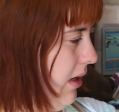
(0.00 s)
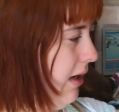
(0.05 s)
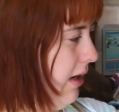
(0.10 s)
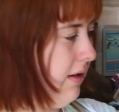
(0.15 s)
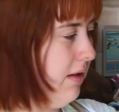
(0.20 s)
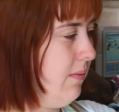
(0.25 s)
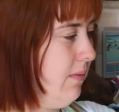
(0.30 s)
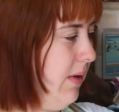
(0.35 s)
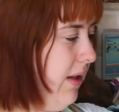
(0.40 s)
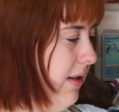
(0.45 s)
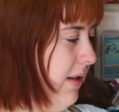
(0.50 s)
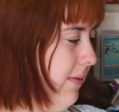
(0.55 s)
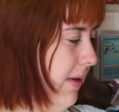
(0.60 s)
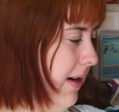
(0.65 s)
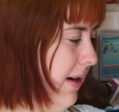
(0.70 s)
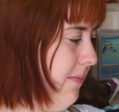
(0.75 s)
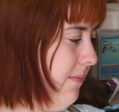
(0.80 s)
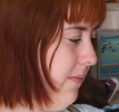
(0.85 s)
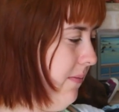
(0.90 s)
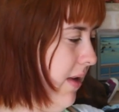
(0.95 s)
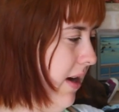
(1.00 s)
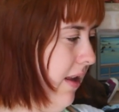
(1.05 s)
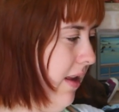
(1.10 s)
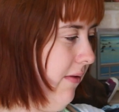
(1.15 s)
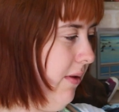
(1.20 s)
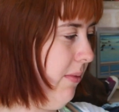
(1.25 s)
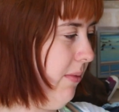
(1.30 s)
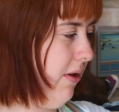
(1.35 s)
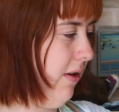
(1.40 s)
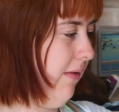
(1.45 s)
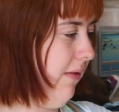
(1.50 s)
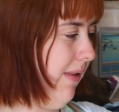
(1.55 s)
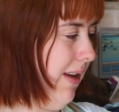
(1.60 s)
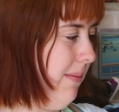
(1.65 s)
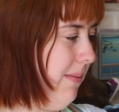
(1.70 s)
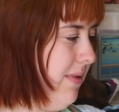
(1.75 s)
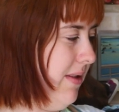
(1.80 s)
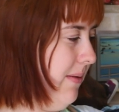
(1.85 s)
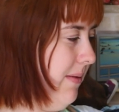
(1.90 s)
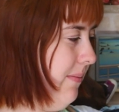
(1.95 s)
This is really sweet. I love the pocket
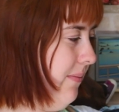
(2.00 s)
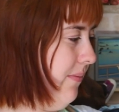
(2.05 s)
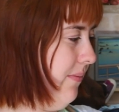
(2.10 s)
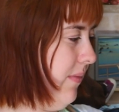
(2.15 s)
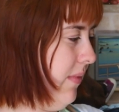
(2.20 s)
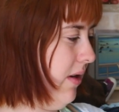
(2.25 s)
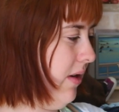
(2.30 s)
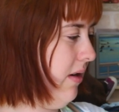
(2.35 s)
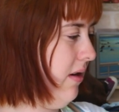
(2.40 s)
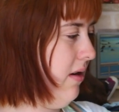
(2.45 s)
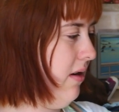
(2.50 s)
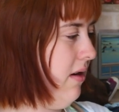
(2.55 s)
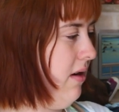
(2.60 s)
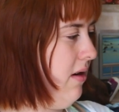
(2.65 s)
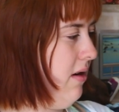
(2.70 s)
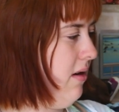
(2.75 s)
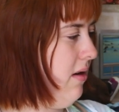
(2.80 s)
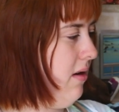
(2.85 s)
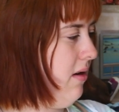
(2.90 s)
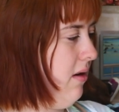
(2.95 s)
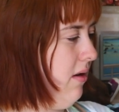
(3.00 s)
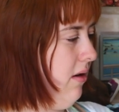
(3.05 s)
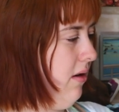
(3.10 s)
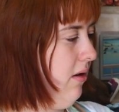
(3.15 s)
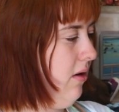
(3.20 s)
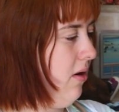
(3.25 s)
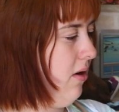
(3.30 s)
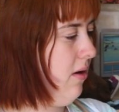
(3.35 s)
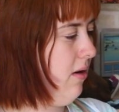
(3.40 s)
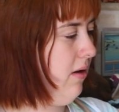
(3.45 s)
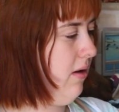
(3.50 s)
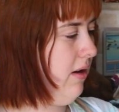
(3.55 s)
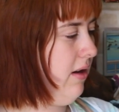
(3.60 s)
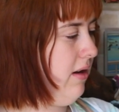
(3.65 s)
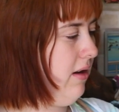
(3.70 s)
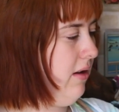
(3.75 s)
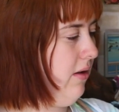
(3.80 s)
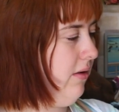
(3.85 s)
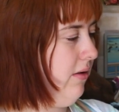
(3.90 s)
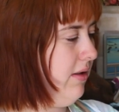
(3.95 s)
flaps. The
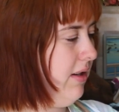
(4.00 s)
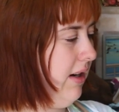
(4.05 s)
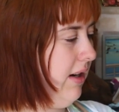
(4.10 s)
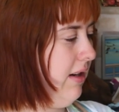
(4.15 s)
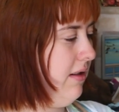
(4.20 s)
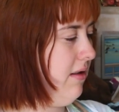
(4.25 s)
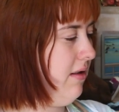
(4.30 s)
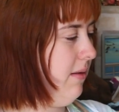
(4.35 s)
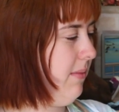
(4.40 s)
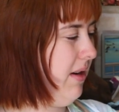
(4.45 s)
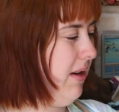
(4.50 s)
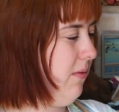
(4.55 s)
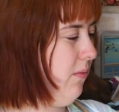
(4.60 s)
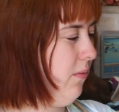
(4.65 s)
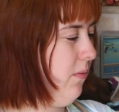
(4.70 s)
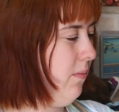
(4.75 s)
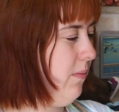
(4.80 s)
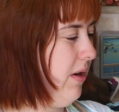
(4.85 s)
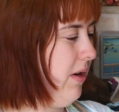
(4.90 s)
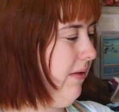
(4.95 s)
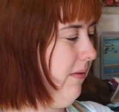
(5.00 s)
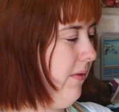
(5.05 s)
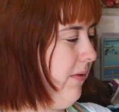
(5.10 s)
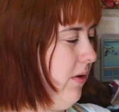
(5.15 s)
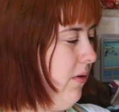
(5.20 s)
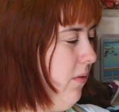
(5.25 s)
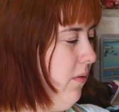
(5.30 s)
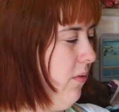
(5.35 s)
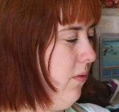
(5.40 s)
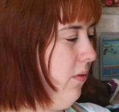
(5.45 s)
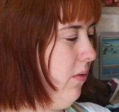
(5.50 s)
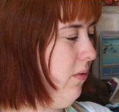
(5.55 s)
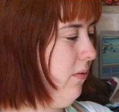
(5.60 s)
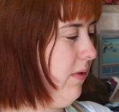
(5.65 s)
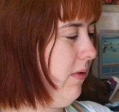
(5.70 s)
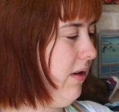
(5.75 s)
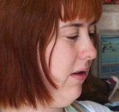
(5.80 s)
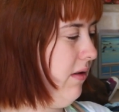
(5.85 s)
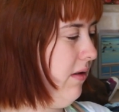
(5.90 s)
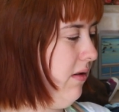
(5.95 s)
collar looks like it's going to be a bit of an
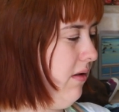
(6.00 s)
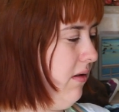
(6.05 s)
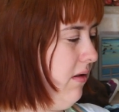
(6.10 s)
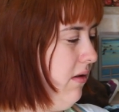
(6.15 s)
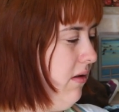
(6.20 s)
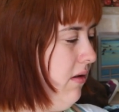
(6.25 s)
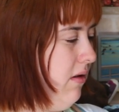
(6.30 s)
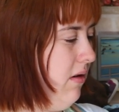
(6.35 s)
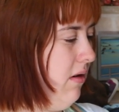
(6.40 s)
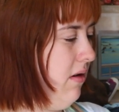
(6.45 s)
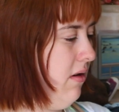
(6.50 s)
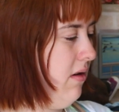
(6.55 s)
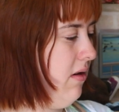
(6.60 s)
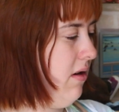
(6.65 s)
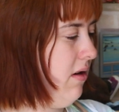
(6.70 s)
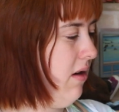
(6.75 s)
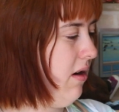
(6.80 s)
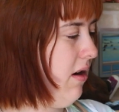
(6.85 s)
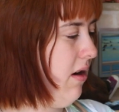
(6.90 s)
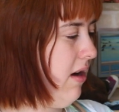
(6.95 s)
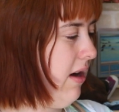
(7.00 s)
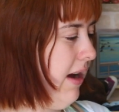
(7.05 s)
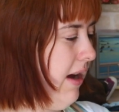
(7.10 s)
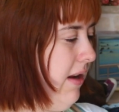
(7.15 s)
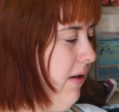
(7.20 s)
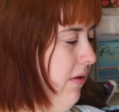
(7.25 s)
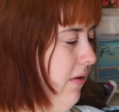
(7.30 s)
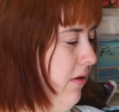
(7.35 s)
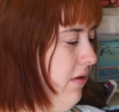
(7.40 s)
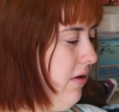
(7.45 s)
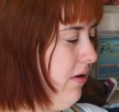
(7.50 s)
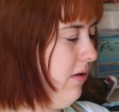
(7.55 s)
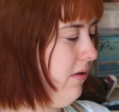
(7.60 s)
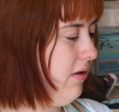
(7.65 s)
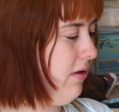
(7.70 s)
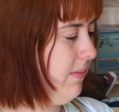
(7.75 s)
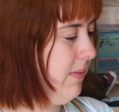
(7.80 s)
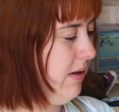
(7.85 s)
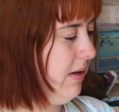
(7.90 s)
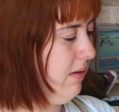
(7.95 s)
awkward height on the
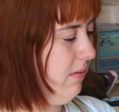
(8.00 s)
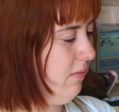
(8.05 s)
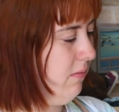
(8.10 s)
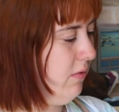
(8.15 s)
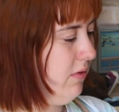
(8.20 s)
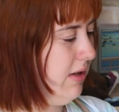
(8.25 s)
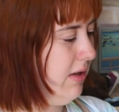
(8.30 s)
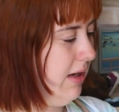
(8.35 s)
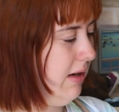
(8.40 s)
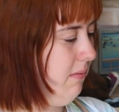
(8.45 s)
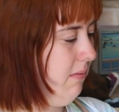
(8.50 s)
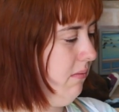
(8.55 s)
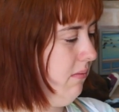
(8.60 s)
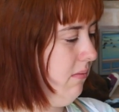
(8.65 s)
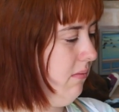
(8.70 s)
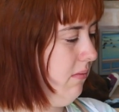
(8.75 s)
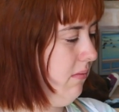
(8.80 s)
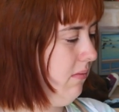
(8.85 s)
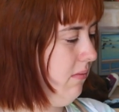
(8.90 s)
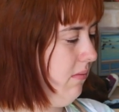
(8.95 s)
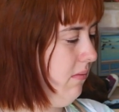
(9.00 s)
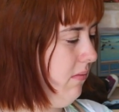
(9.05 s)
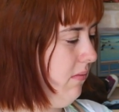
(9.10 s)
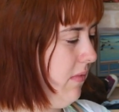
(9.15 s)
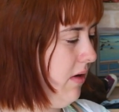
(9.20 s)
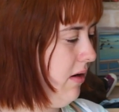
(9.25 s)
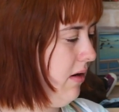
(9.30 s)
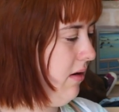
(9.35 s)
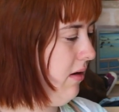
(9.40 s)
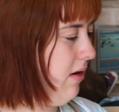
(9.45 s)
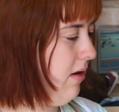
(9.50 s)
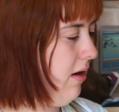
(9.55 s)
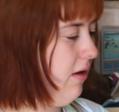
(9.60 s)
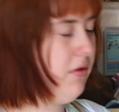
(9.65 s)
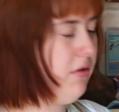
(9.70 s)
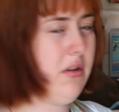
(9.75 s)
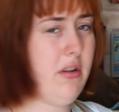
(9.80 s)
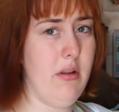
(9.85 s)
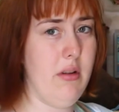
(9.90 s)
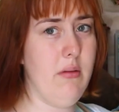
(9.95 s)
dolls, but we'll see.
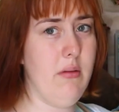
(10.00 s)
I'll show